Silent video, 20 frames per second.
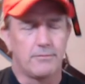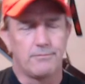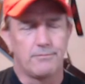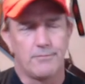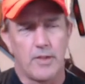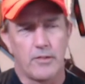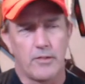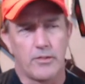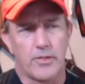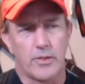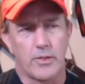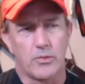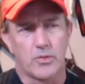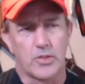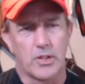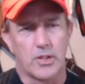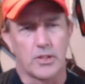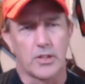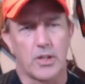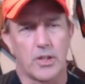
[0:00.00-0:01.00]
everything was
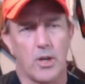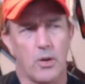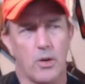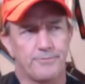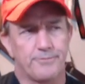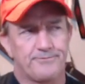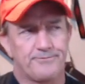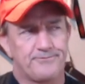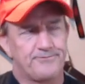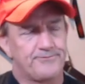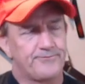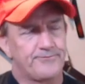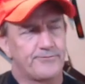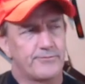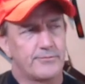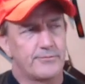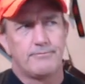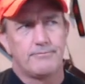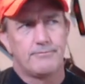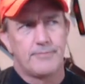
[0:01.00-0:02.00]
good to go.
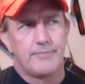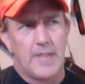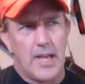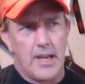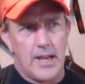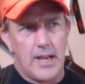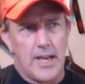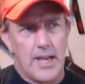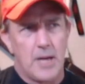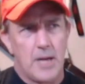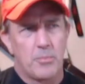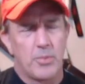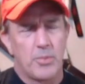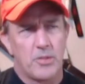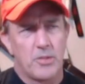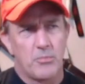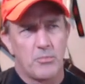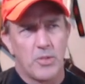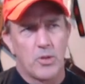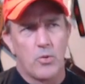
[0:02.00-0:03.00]
That happened
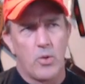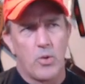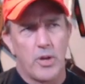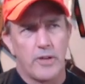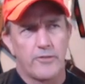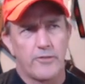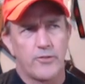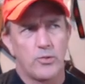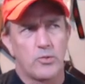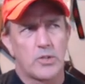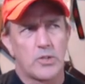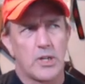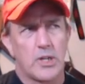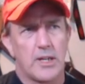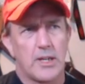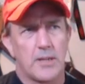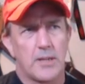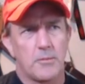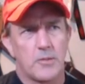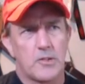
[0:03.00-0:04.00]
to me quite a few
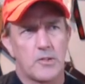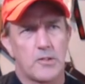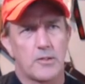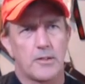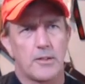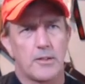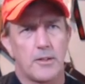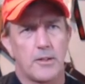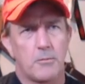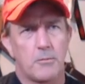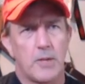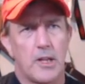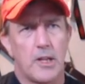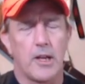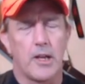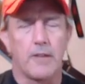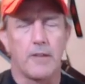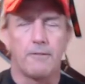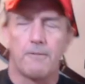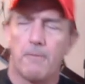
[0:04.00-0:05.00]
times in my
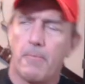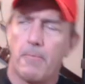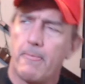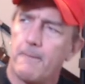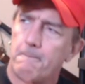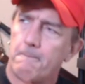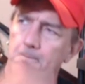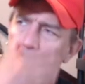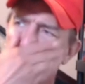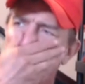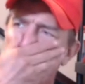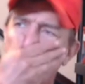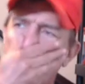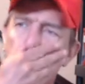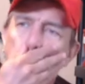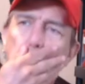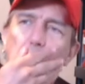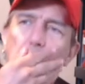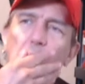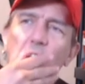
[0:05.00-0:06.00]
life.
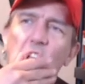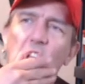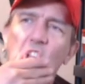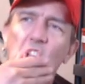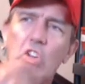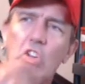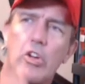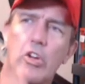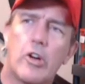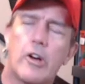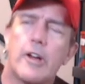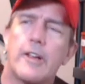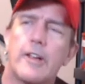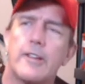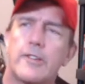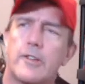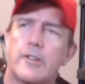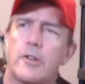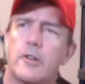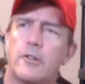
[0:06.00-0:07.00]

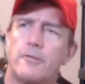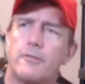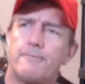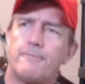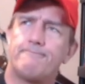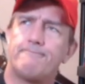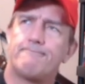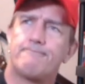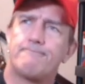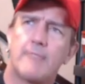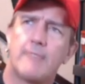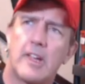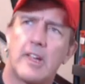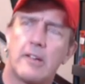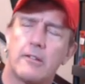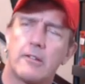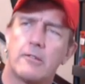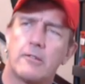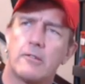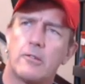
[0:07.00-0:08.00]
Alright, so
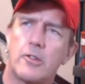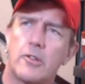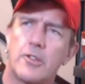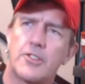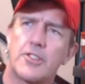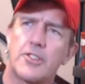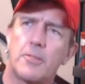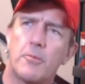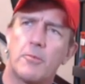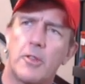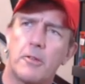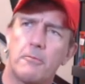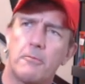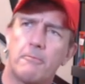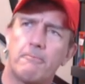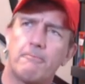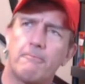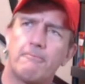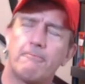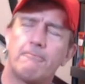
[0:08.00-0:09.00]
what are some of the
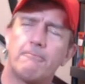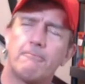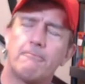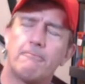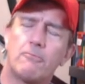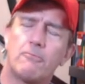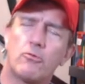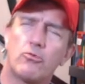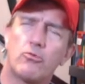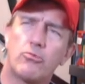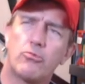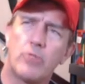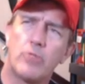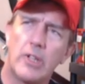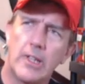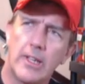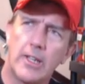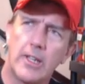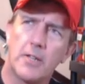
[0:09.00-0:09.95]
really